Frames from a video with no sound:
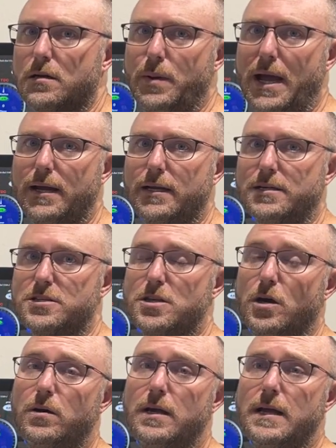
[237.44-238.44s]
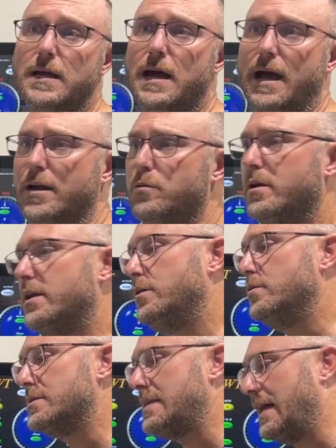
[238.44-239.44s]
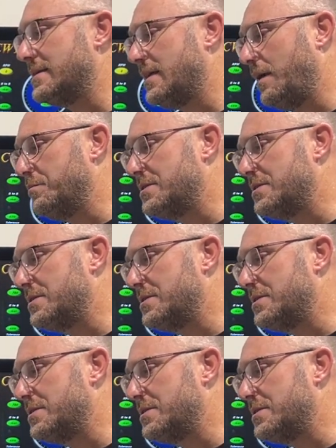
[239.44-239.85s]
package. So I don't wanna use that same